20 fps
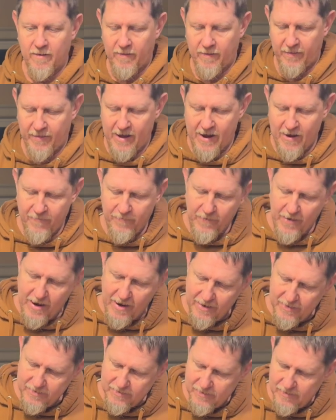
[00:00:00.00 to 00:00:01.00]
that
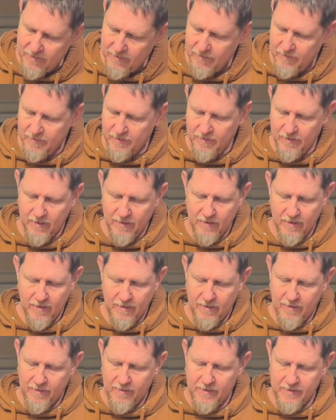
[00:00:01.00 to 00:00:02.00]
fast,
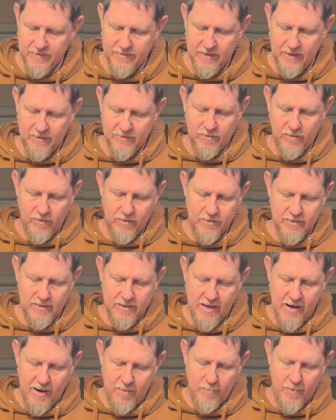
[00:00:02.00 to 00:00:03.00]
this thing's going to
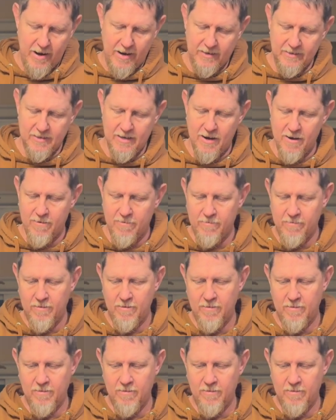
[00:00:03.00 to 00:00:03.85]
slide back down.